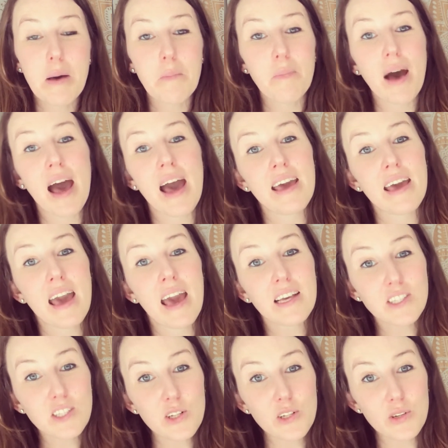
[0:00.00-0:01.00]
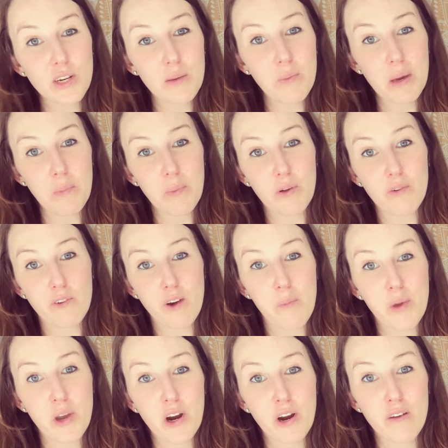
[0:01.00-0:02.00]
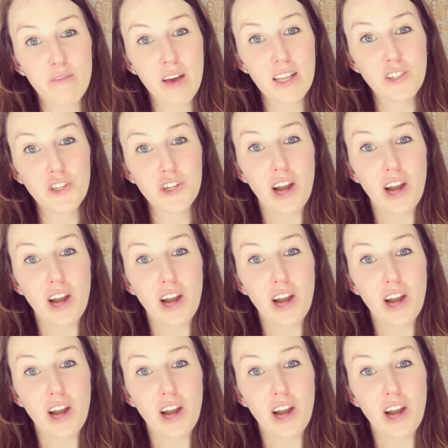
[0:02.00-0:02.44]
by excluding people from your event,